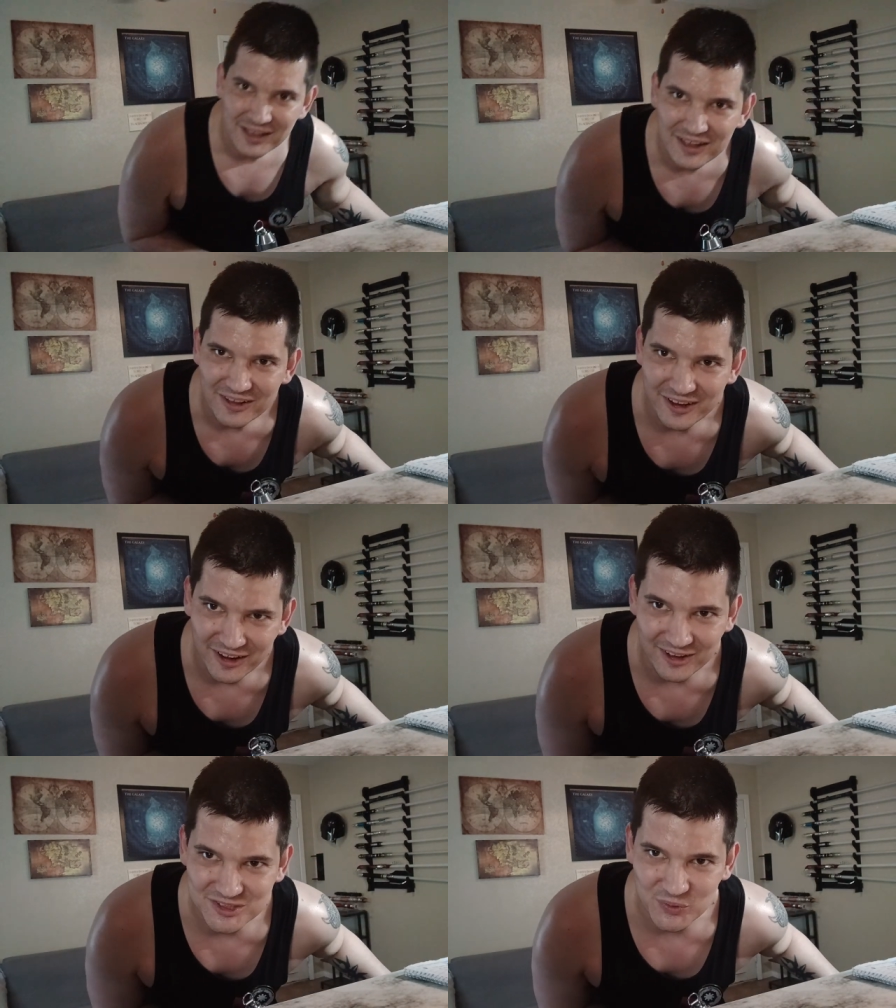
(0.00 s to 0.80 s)
Look at
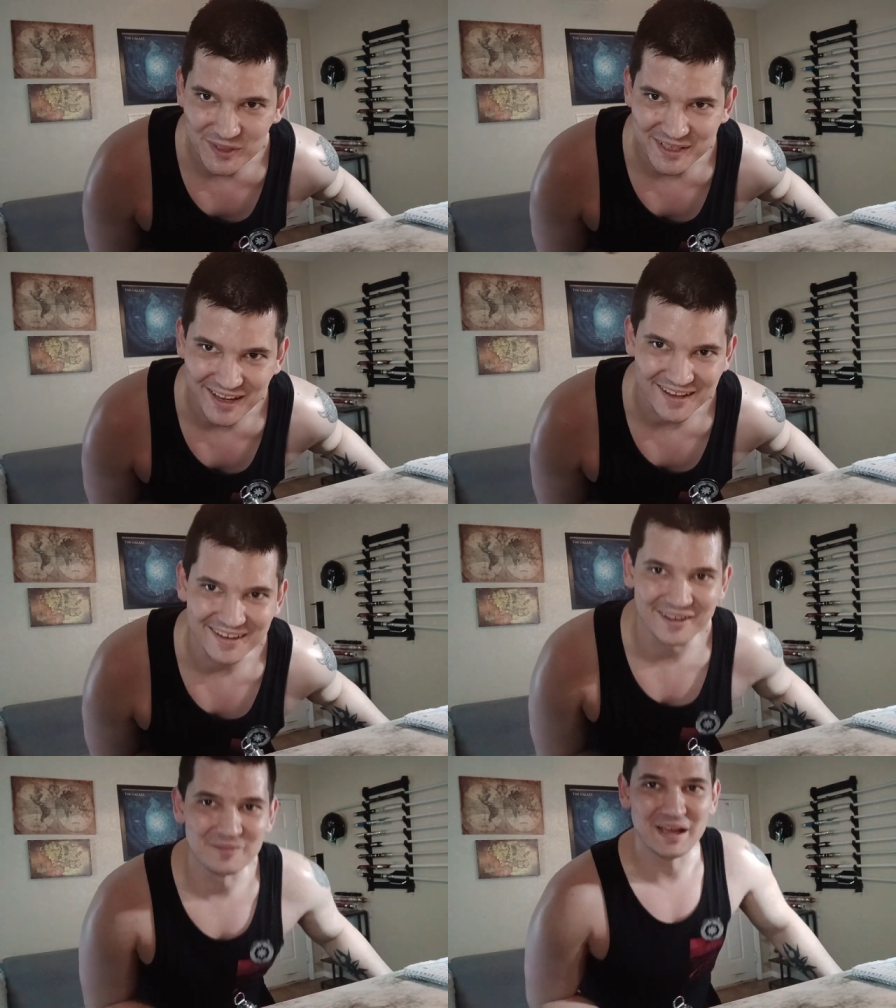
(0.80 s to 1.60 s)
how sweaty I
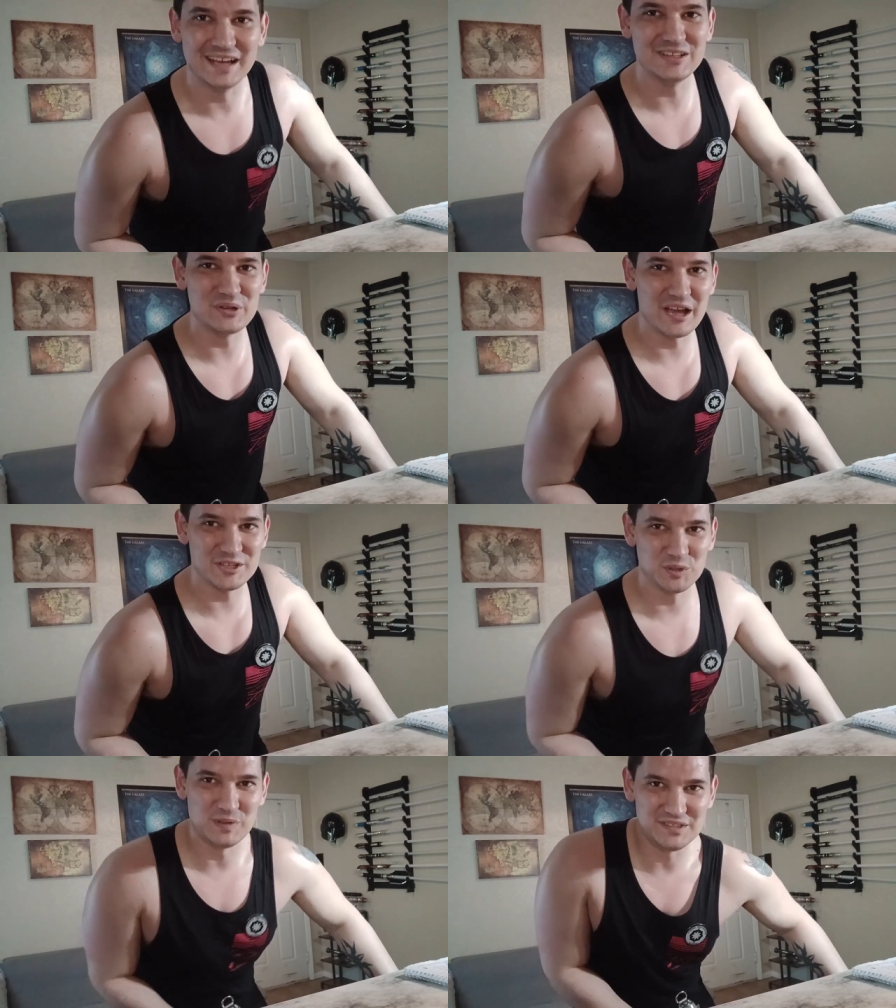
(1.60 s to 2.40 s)
am. You guys
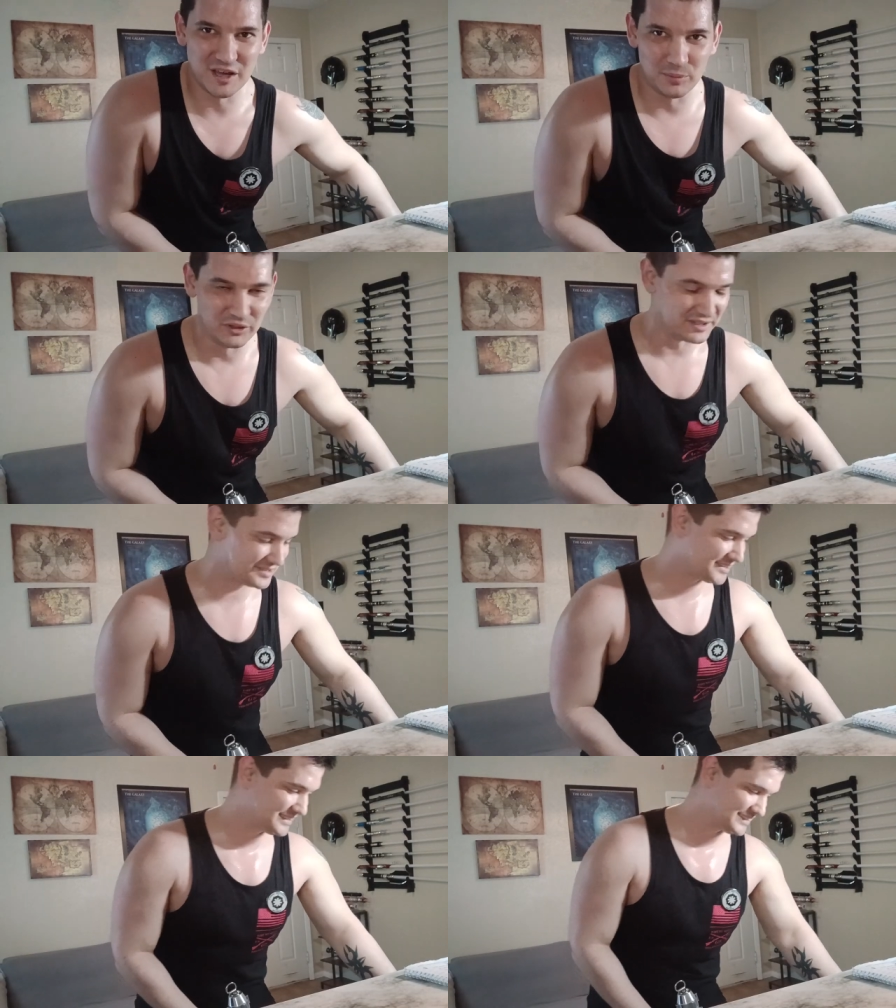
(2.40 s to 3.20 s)
should be double this